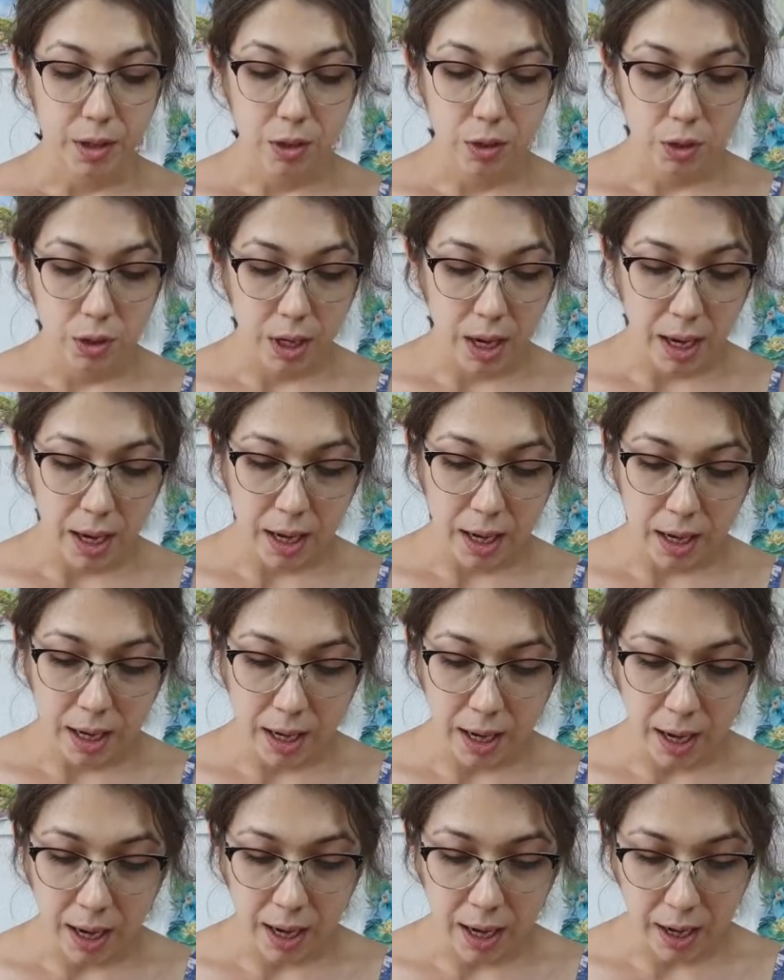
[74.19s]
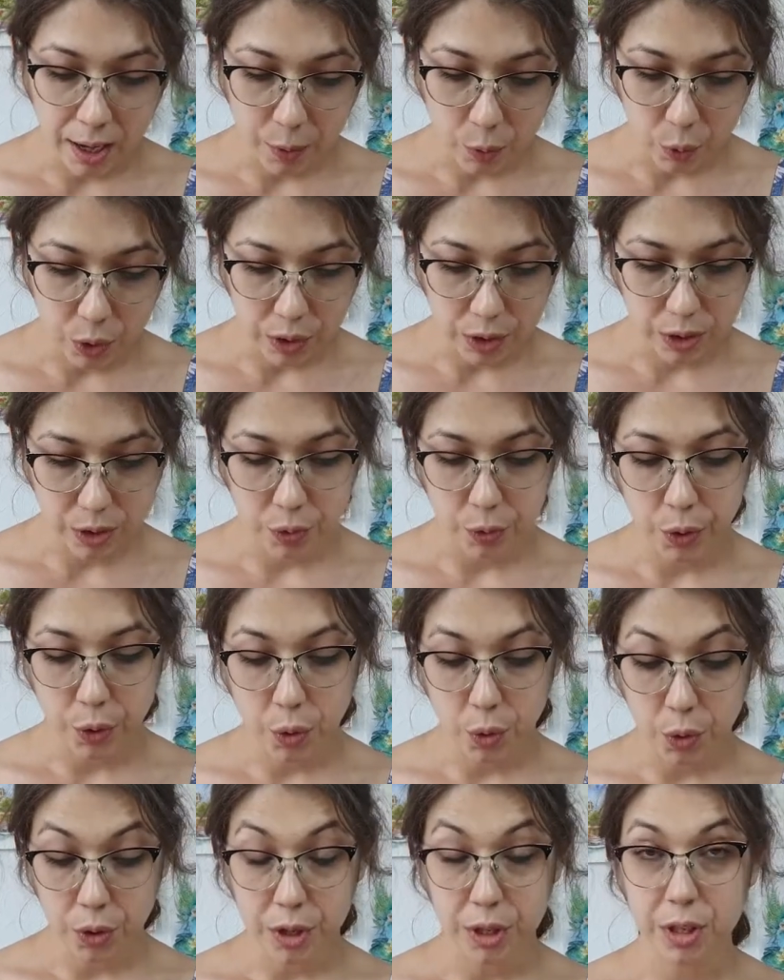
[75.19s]
Today I was
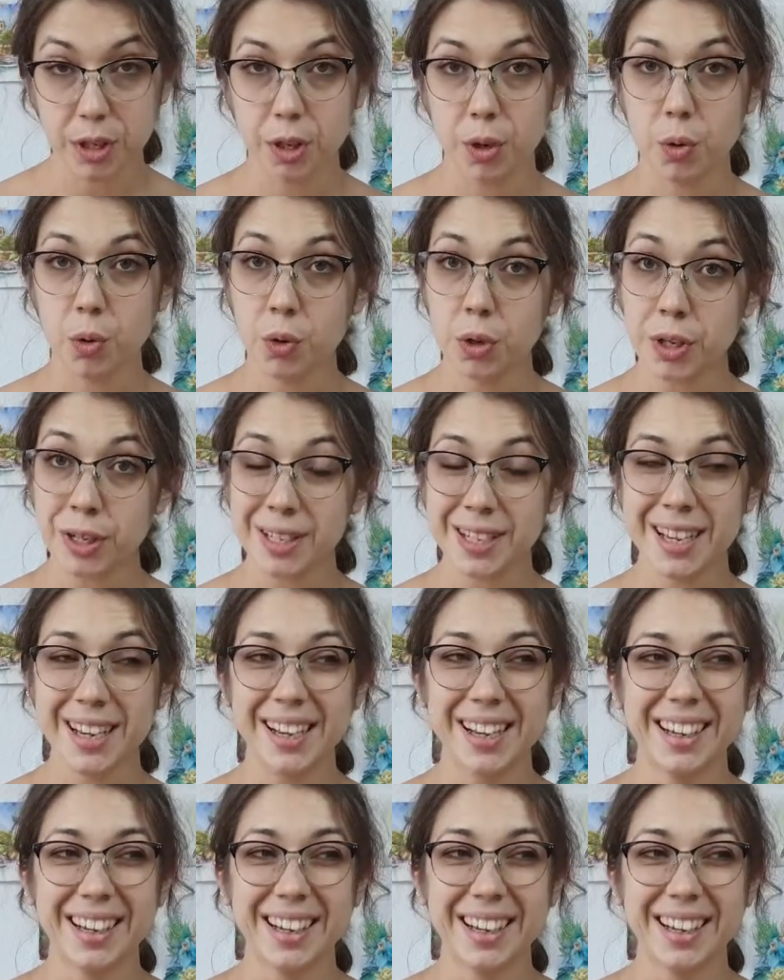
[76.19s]
recording the course